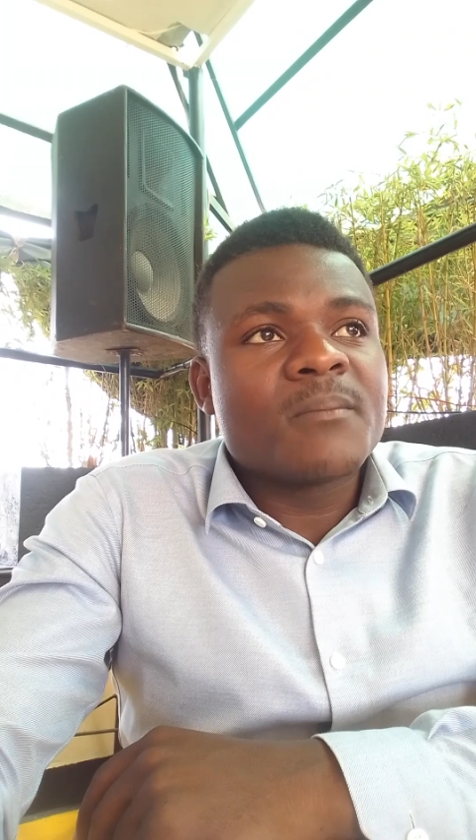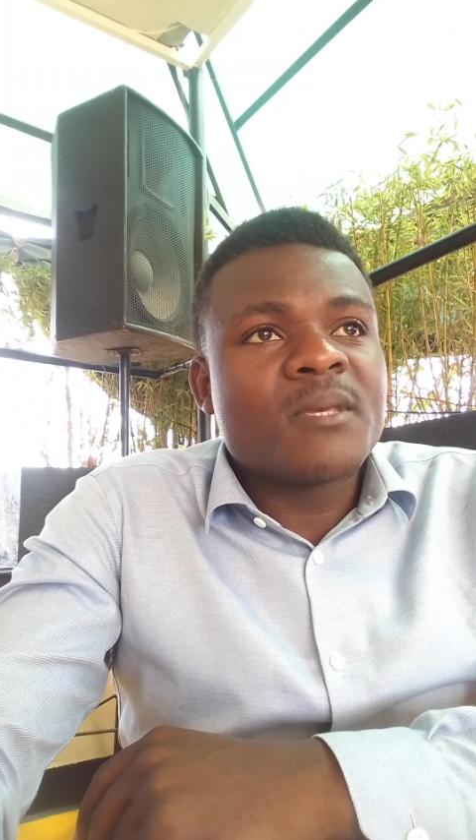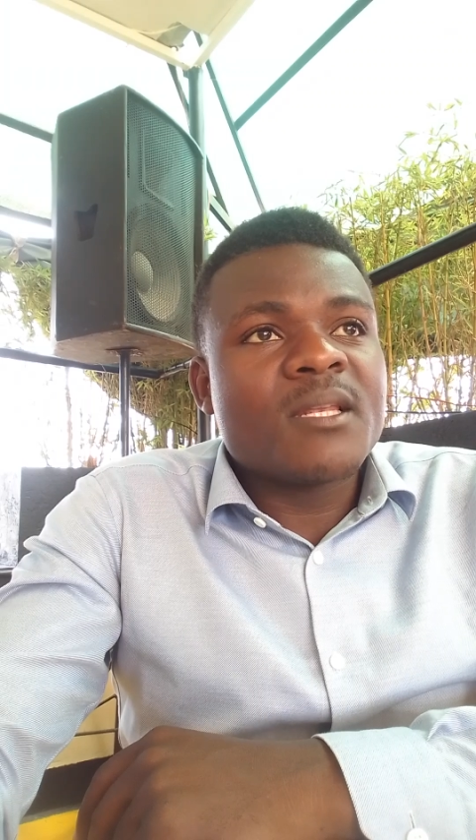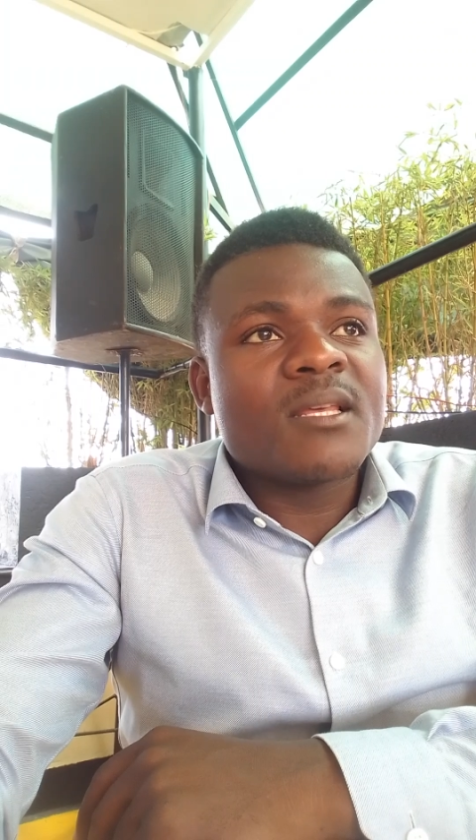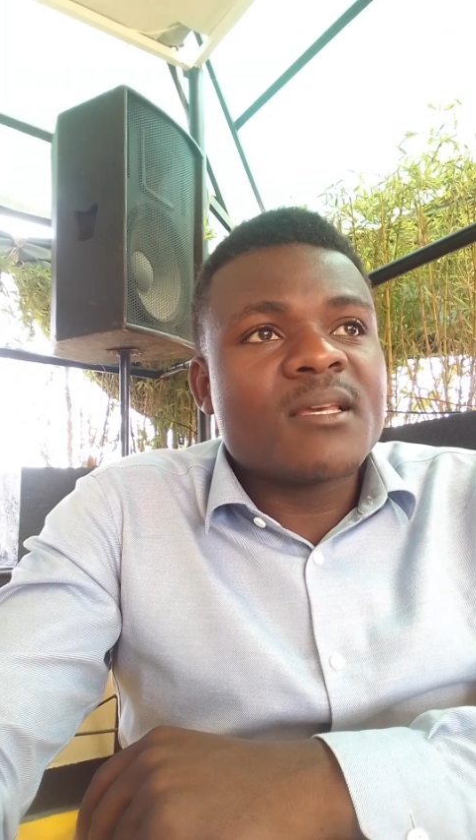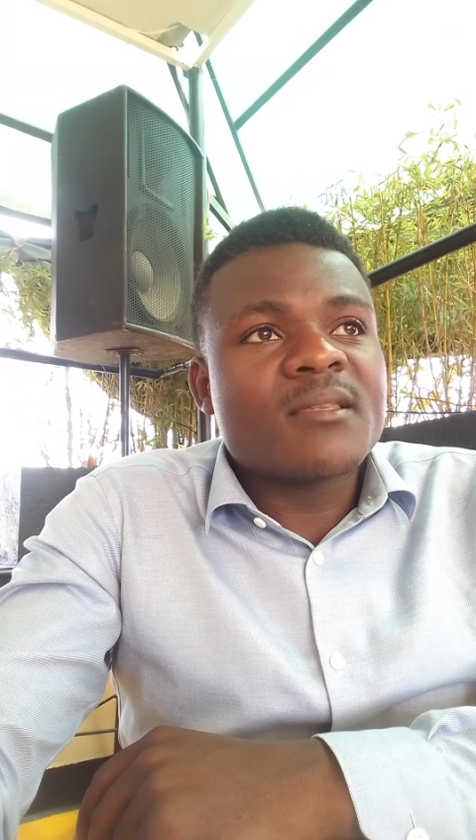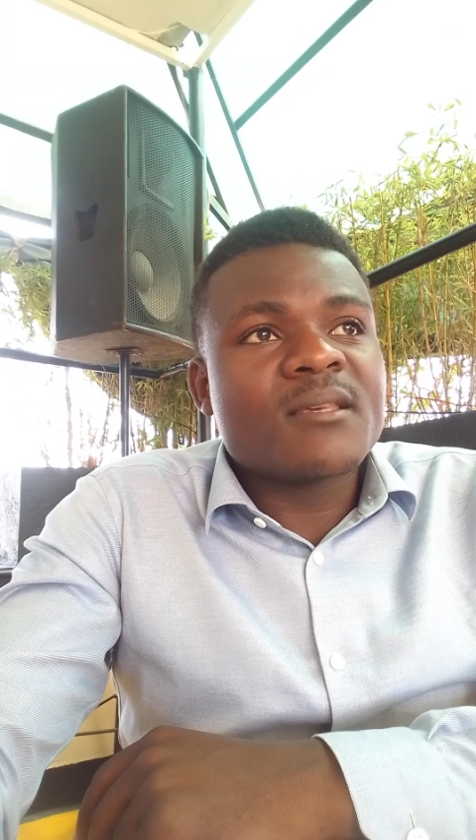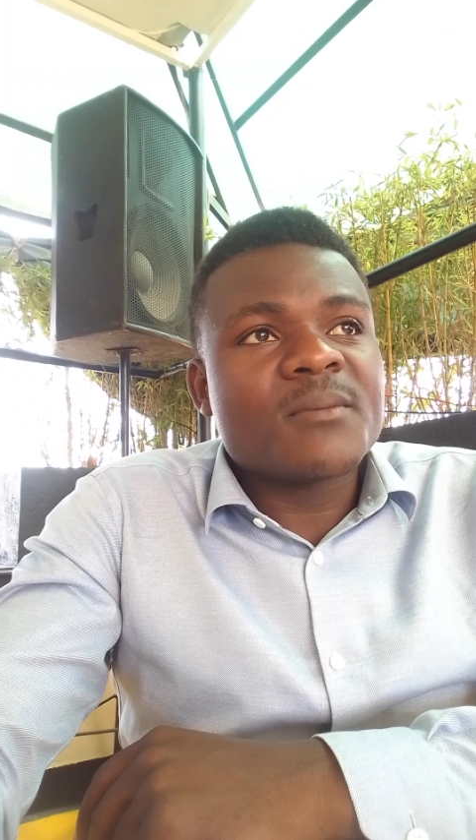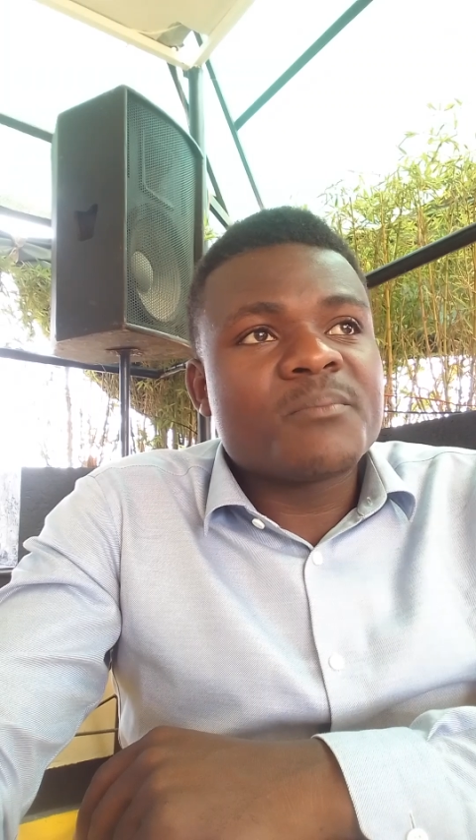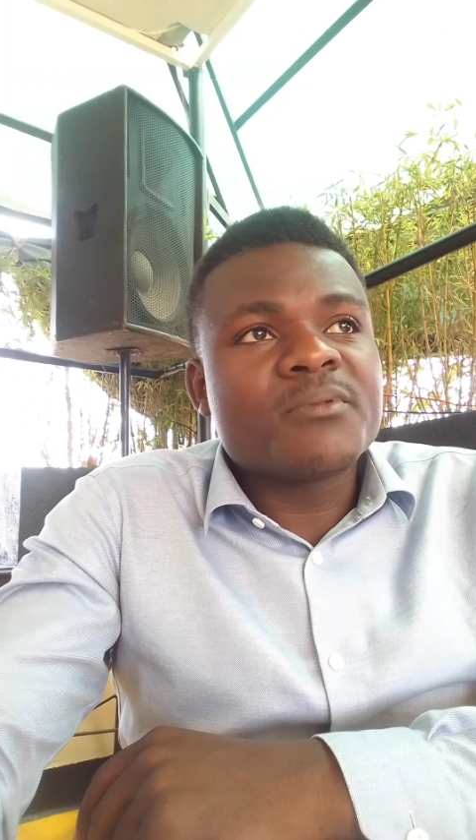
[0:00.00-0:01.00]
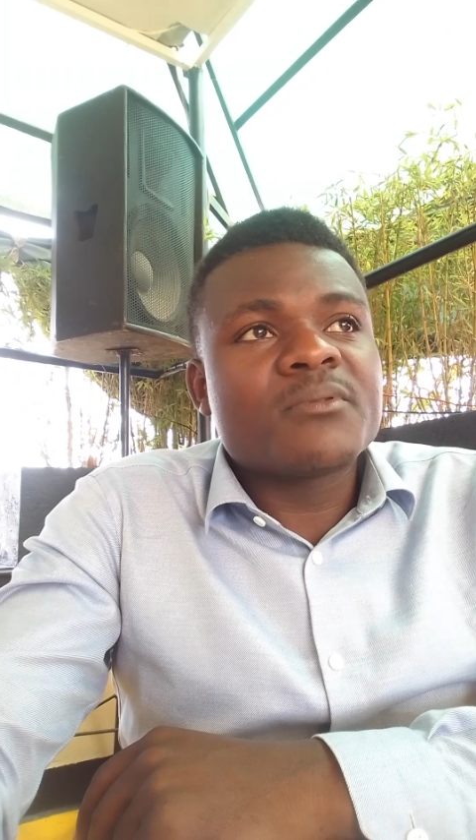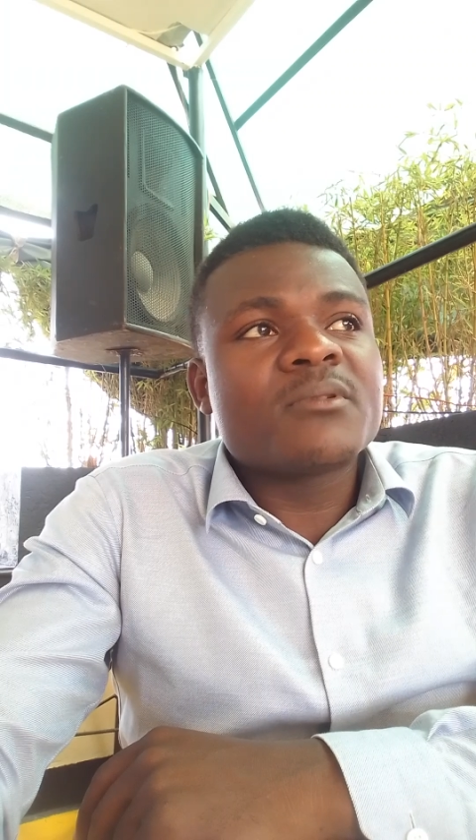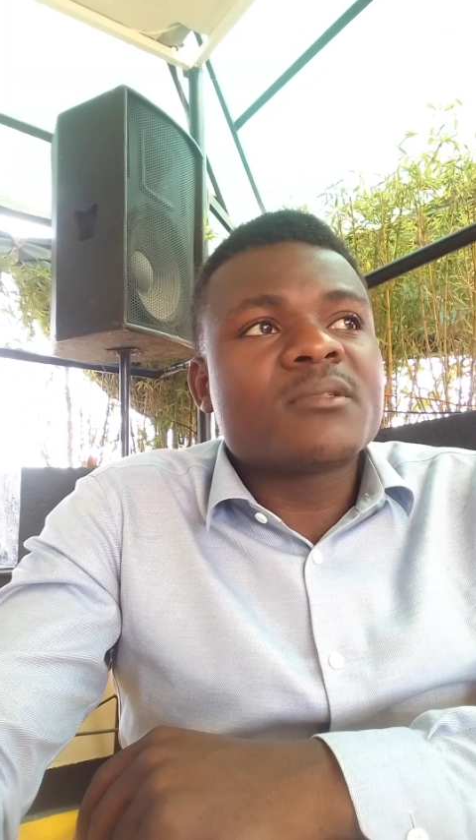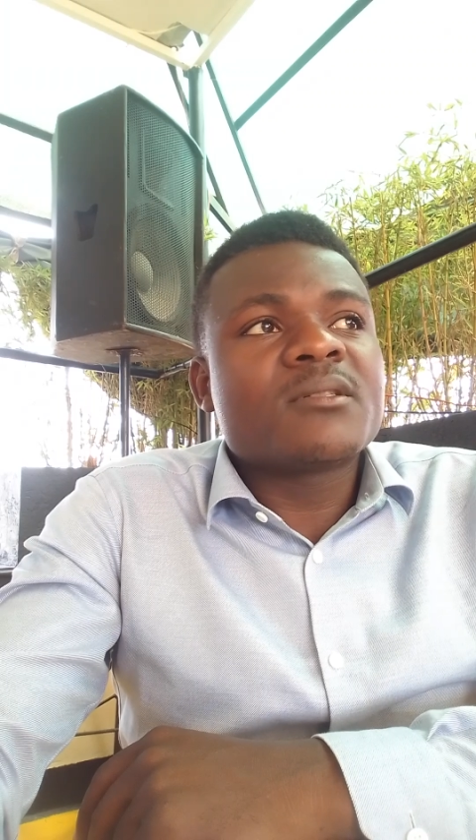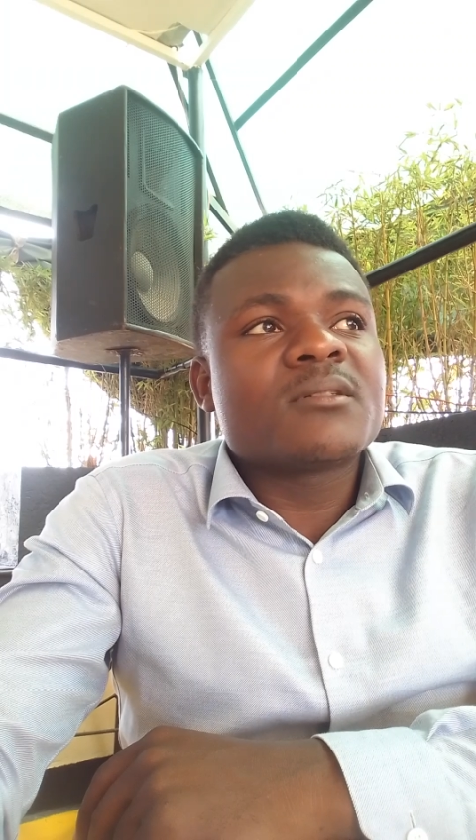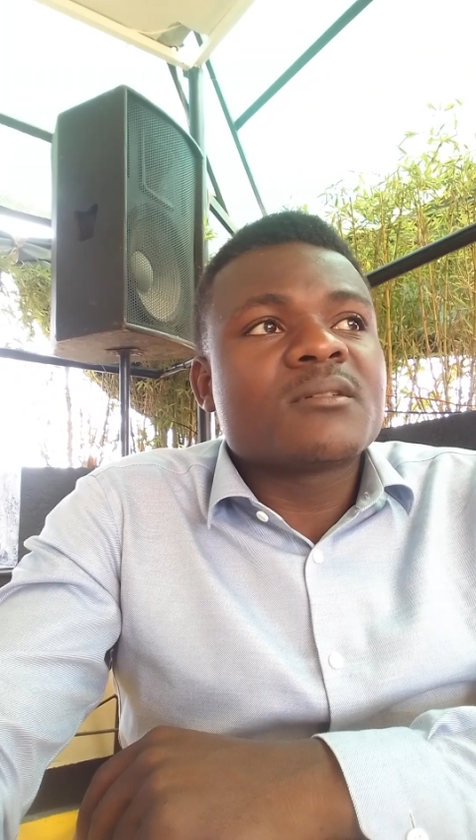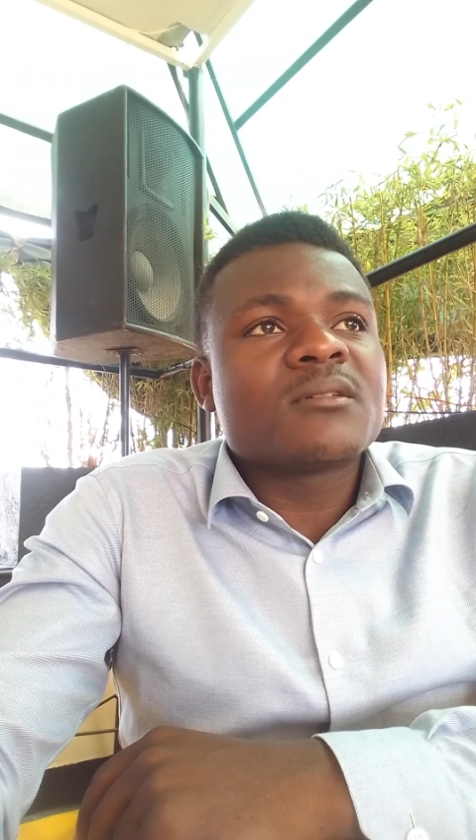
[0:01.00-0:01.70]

meaning they build,